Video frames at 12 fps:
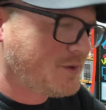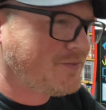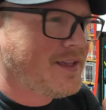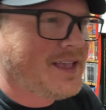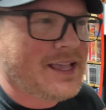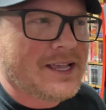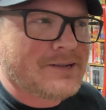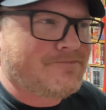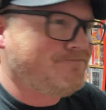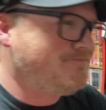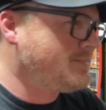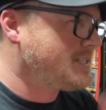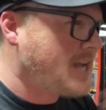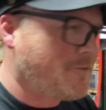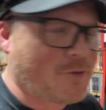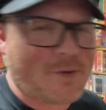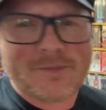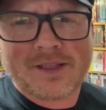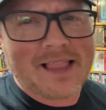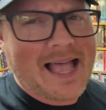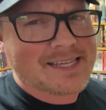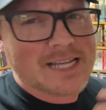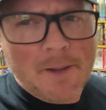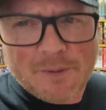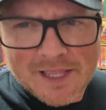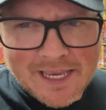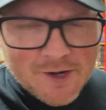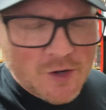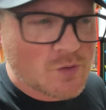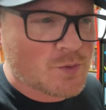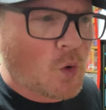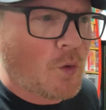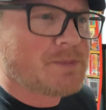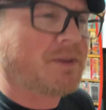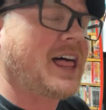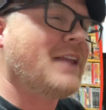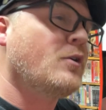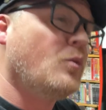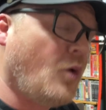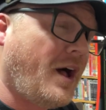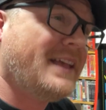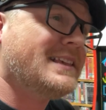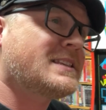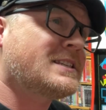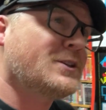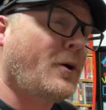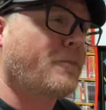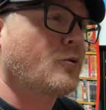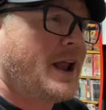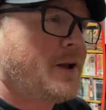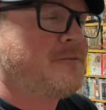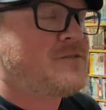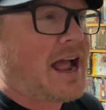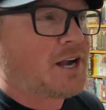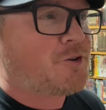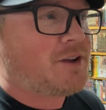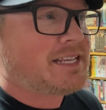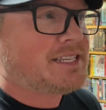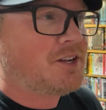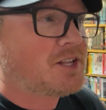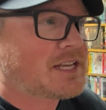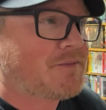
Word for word: of stuff from the last couple of years from toys, but a lot of it was still brand new factory sealed stuff